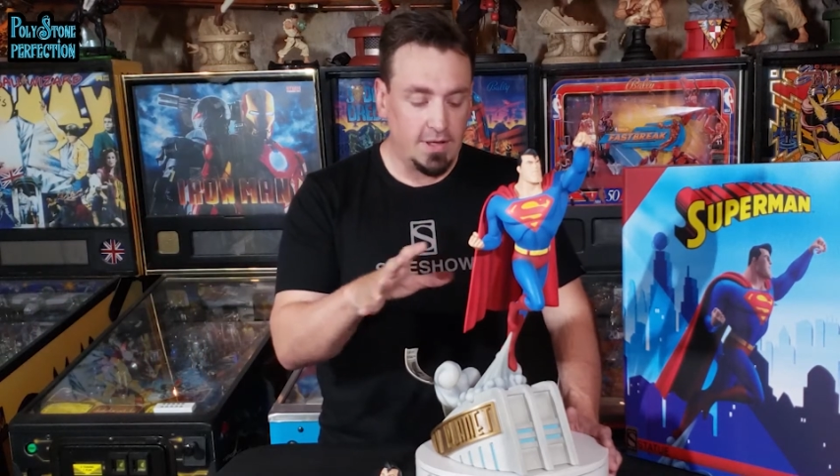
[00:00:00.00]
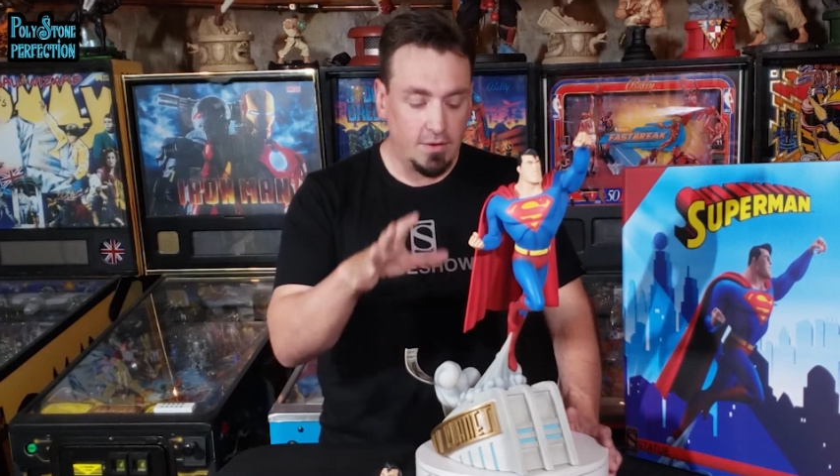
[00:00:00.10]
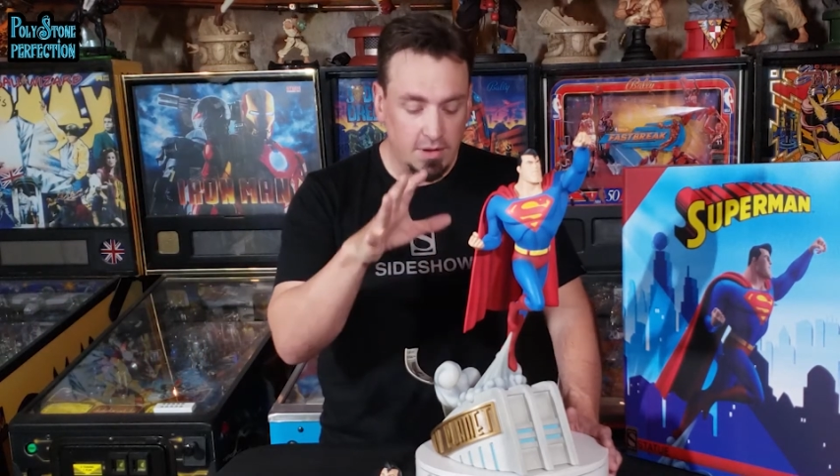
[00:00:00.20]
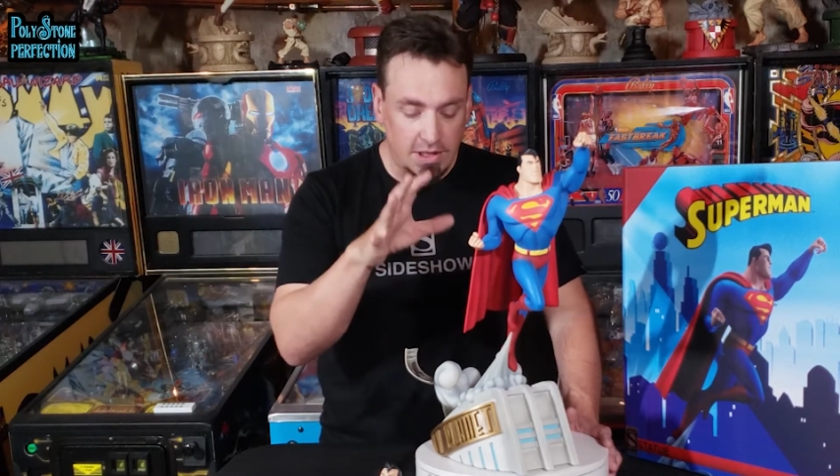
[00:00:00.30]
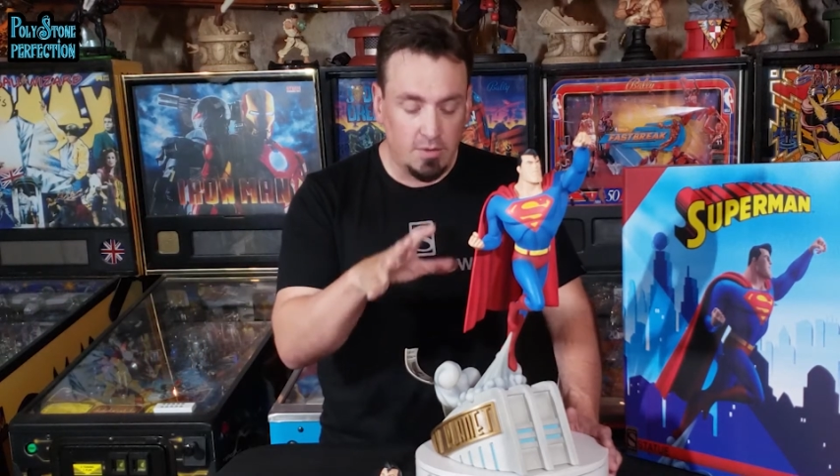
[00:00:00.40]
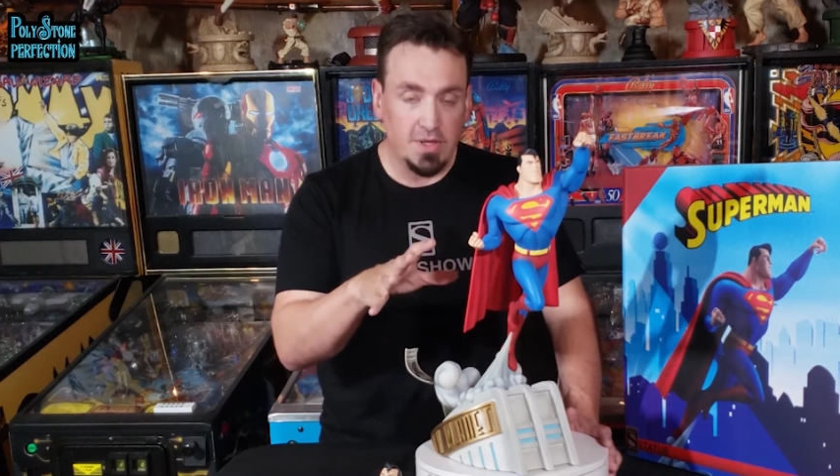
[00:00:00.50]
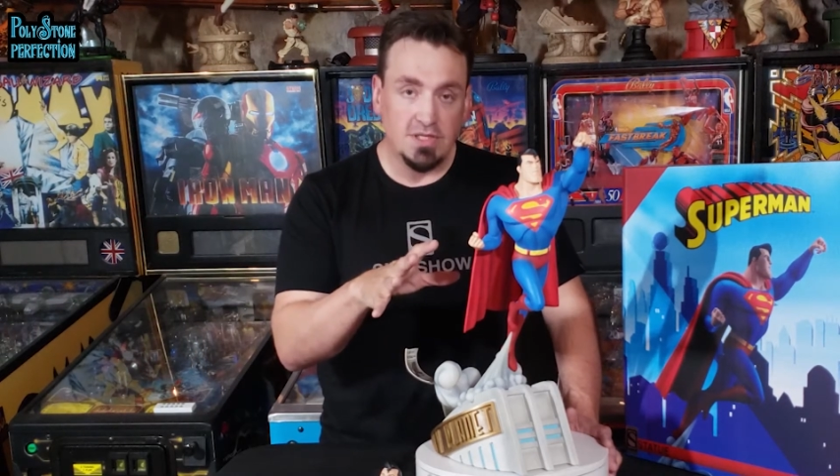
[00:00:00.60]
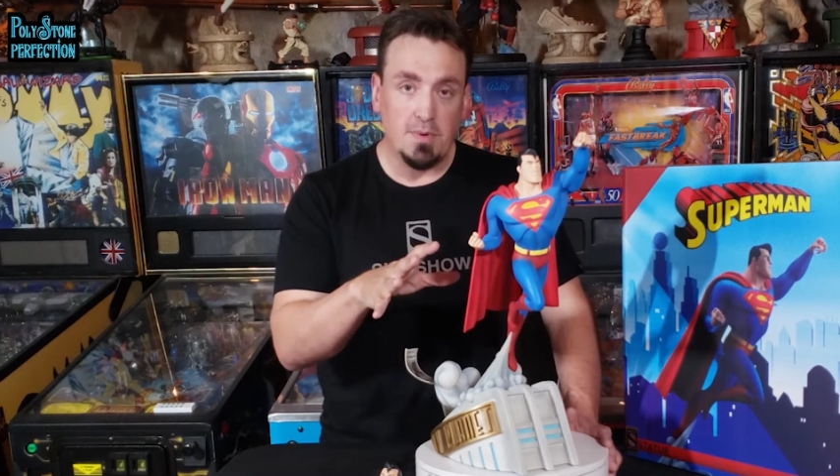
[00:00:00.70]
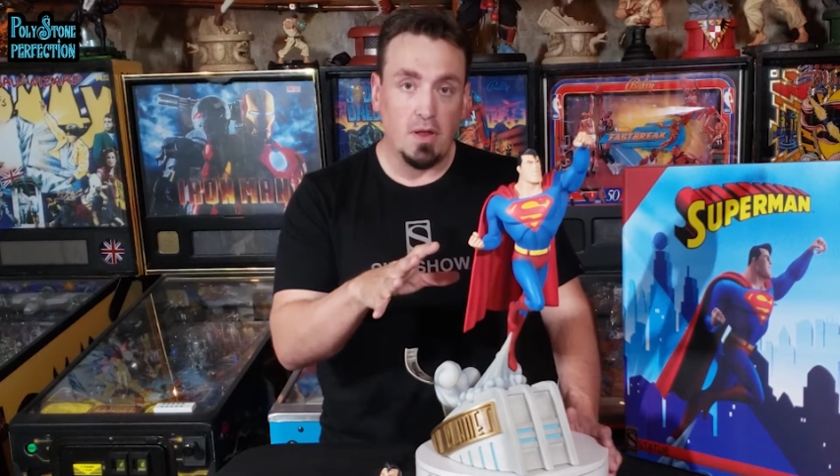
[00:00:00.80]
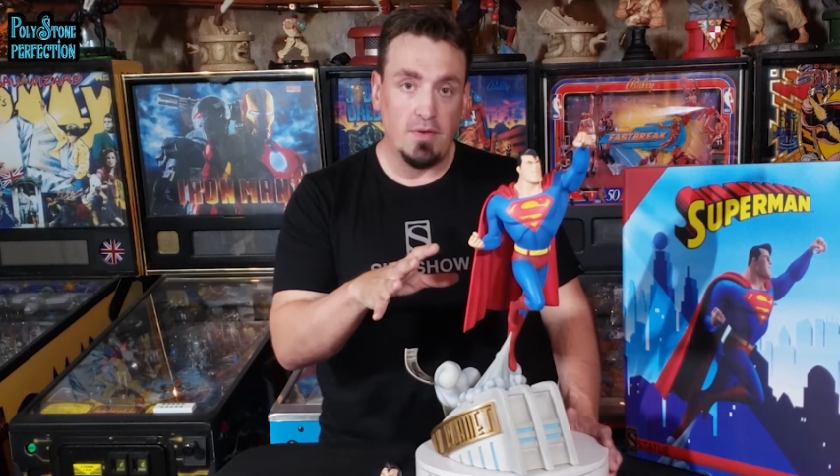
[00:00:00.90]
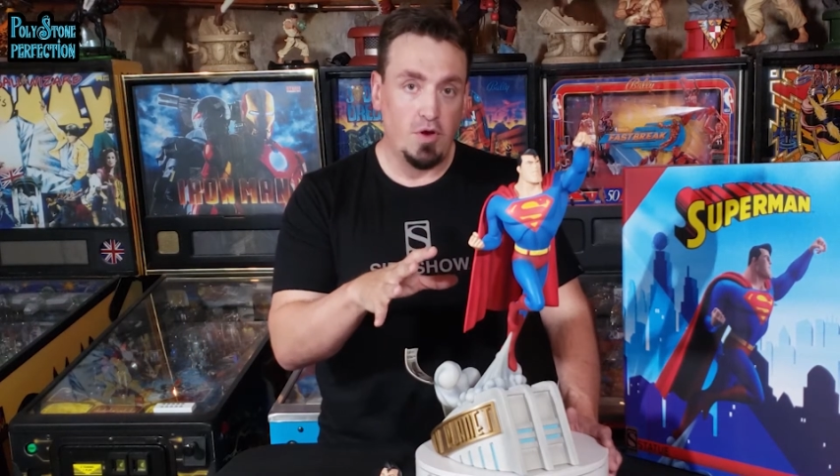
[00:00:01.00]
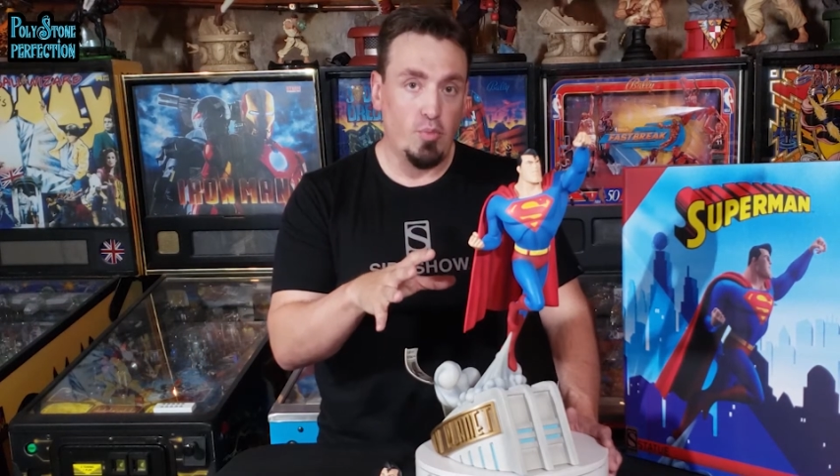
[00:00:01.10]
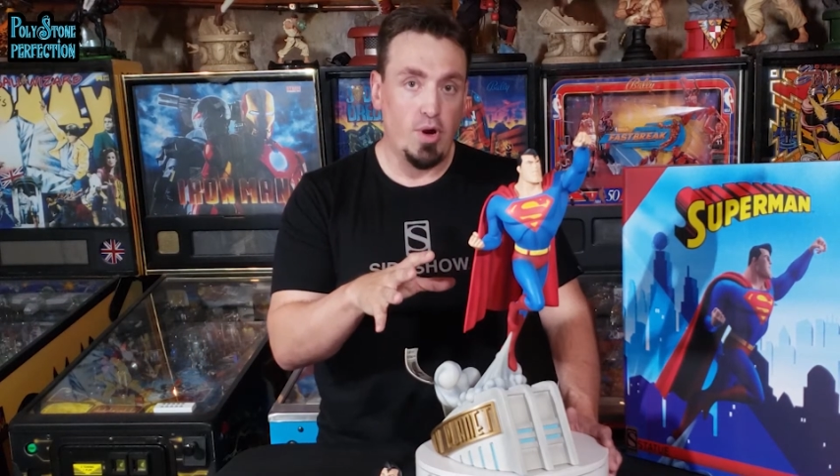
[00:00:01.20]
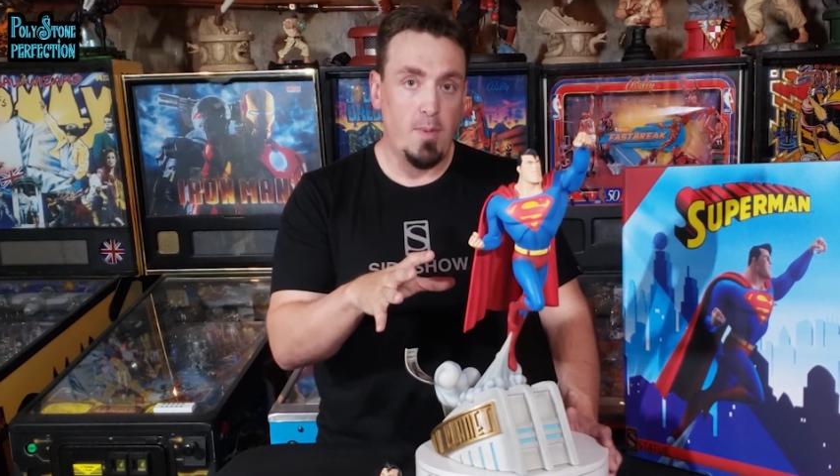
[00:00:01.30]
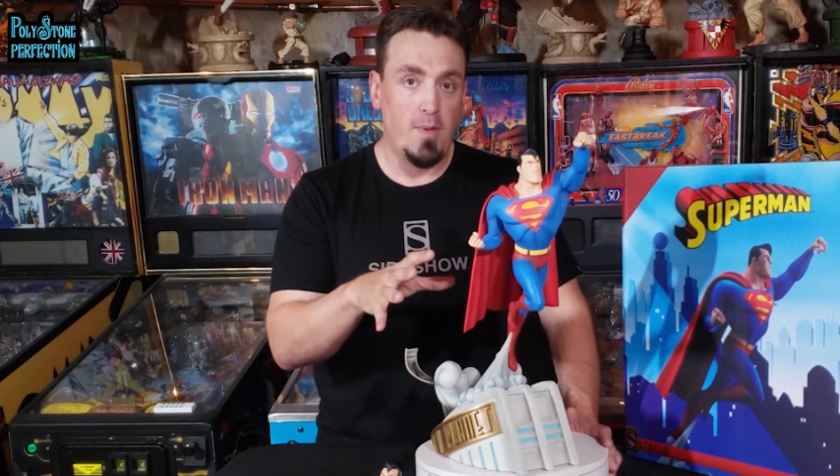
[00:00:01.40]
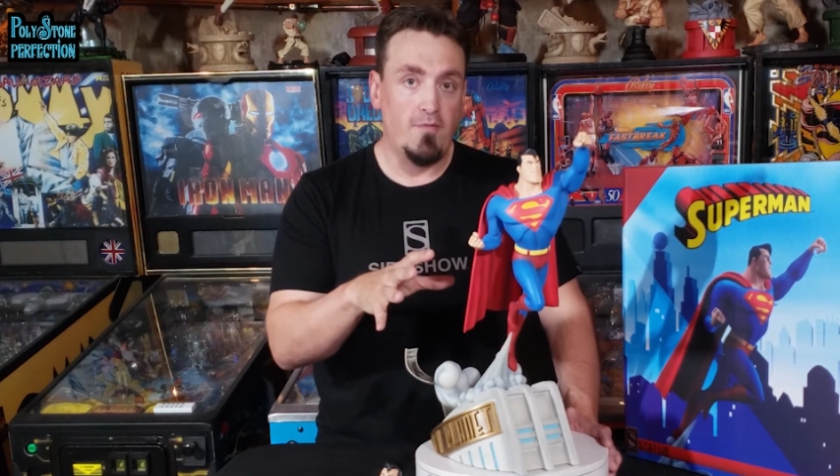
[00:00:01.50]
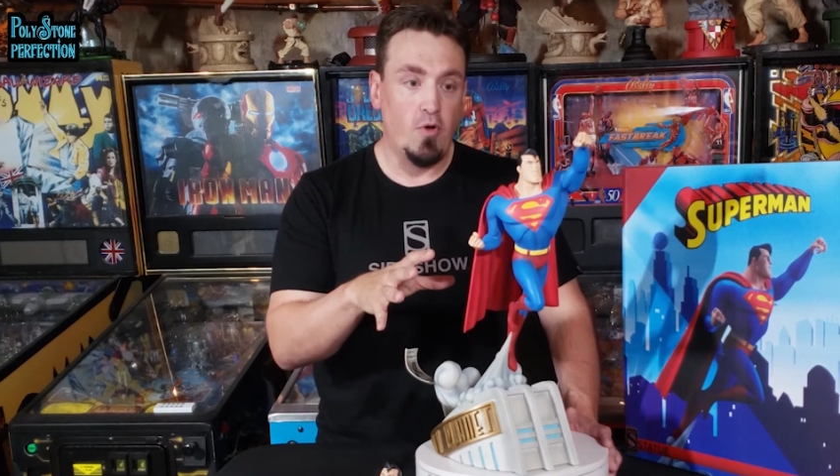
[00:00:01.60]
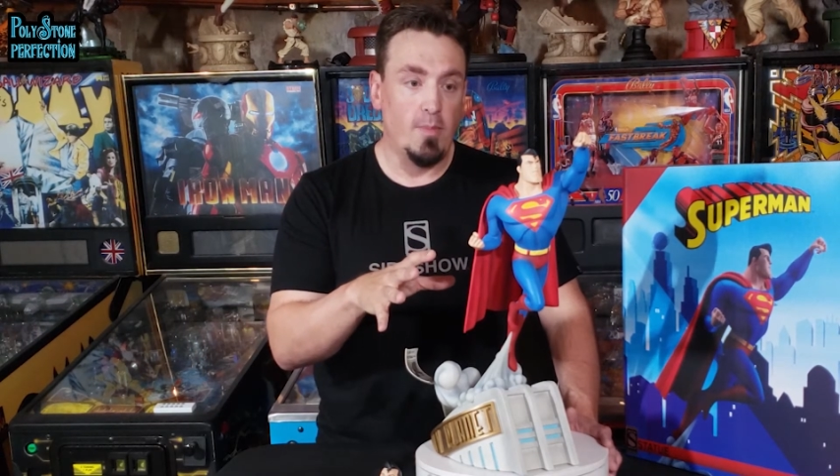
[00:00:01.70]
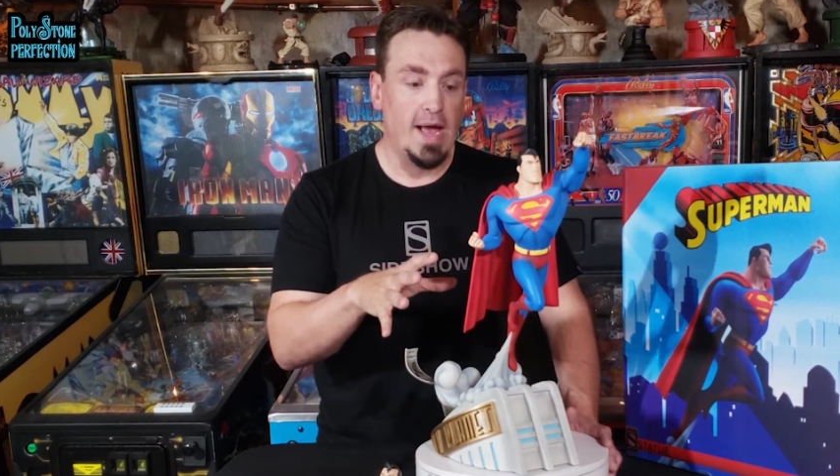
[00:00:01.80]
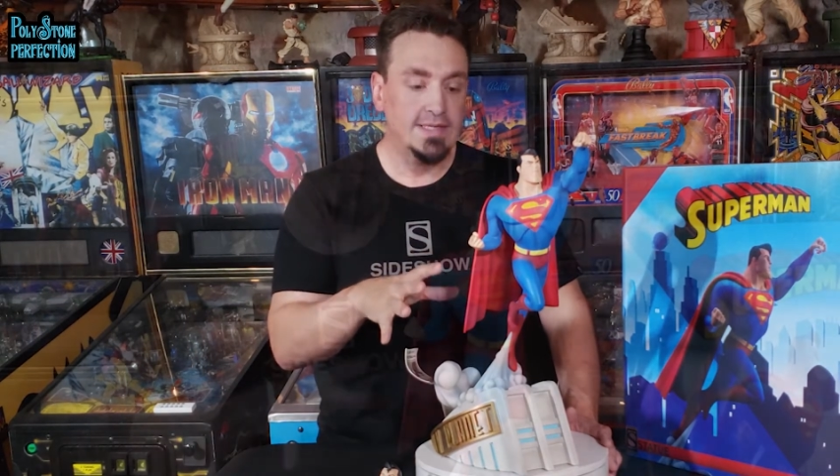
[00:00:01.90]
They're a little bit smaller than your premium
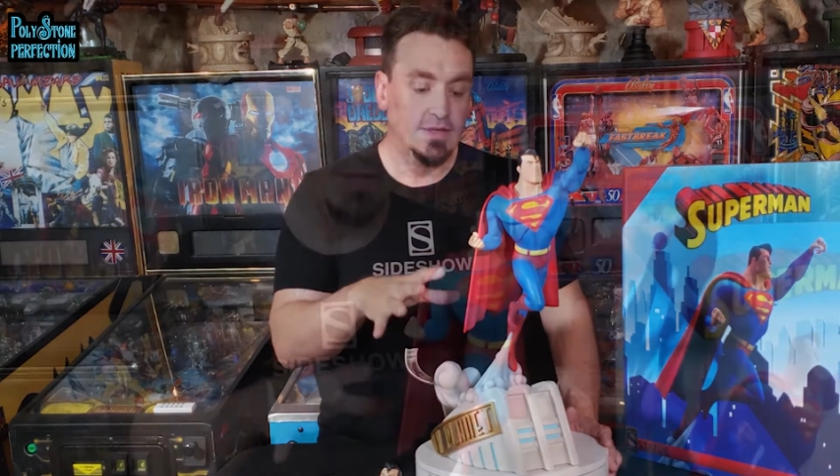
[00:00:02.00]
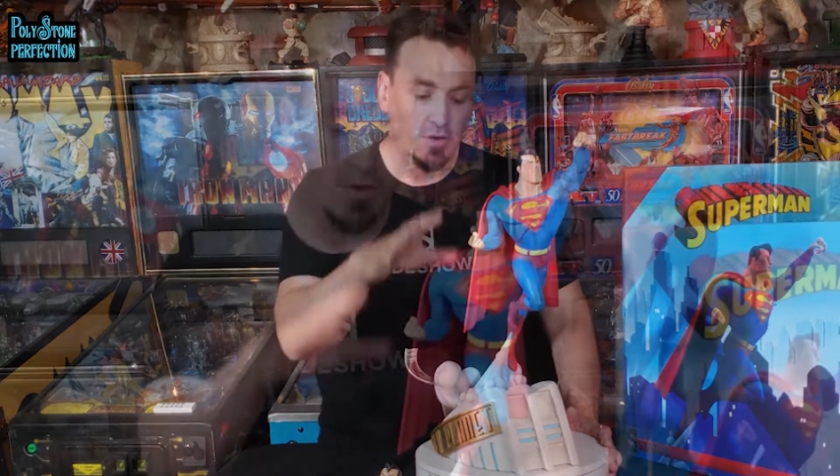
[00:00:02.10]
formats, and